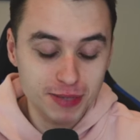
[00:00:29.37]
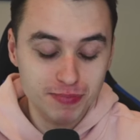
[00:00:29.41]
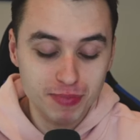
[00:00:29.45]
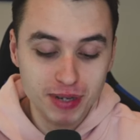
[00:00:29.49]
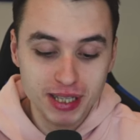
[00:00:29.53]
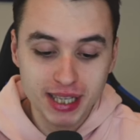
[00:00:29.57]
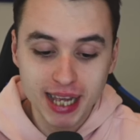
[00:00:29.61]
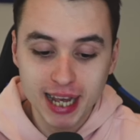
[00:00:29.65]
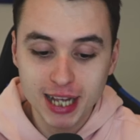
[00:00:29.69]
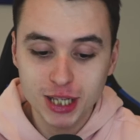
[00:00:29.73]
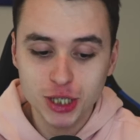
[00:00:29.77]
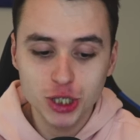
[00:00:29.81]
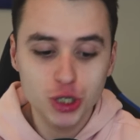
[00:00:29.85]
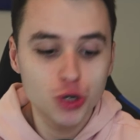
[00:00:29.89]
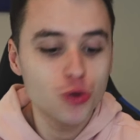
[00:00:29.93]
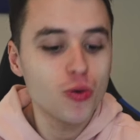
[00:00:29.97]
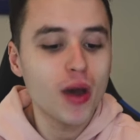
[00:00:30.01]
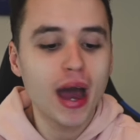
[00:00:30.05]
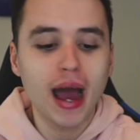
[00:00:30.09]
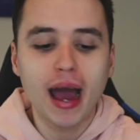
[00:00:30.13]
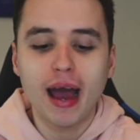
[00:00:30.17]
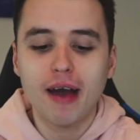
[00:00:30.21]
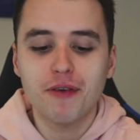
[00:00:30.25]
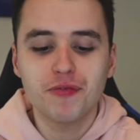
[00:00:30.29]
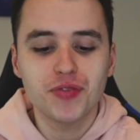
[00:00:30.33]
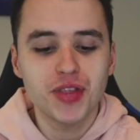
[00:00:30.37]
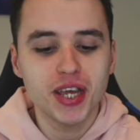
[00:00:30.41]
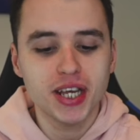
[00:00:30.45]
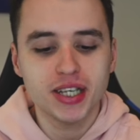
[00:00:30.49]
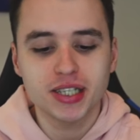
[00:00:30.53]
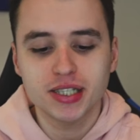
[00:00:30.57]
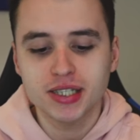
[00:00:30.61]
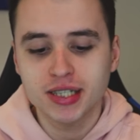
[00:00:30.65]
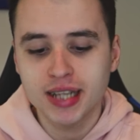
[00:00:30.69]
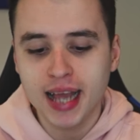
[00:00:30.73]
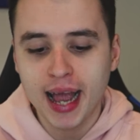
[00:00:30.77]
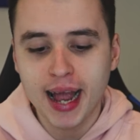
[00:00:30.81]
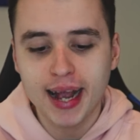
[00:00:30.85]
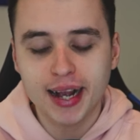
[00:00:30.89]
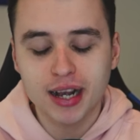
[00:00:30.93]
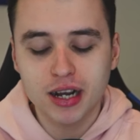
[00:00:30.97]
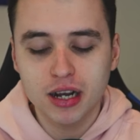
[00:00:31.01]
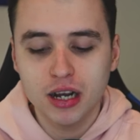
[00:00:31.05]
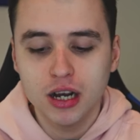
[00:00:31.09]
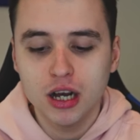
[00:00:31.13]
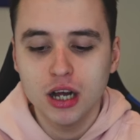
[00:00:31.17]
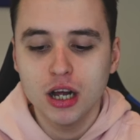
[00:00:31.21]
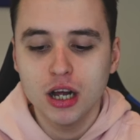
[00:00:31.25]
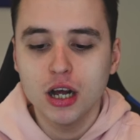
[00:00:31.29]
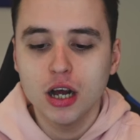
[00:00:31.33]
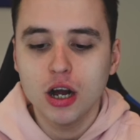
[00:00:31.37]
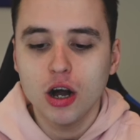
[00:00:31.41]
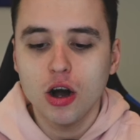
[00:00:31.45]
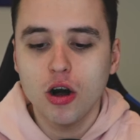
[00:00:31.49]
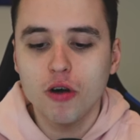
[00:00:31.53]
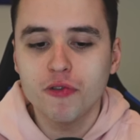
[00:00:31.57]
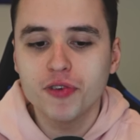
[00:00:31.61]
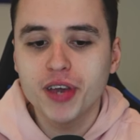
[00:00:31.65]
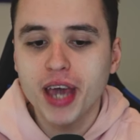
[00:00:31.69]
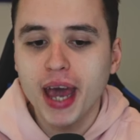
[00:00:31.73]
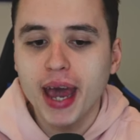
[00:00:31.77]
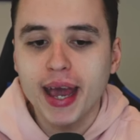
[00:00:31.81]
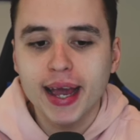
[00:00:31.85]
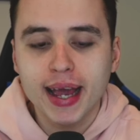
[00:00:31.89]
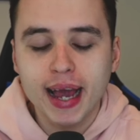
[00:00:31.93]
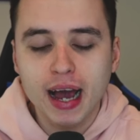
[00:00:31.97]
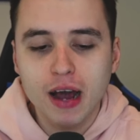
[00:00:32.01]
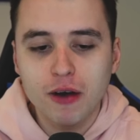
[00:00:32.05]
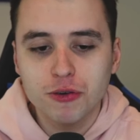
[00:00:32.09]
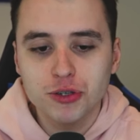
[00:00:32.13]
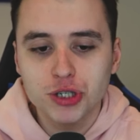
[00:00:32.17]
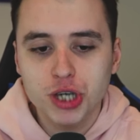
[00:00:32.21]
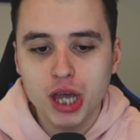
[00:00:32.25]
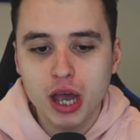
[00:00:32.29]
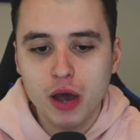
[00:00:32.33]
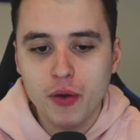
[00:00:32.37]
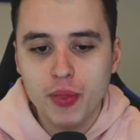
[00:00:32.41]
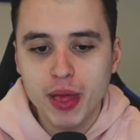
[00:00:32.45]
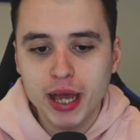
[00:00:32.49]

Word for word: but they do have this knack of getting out of jail.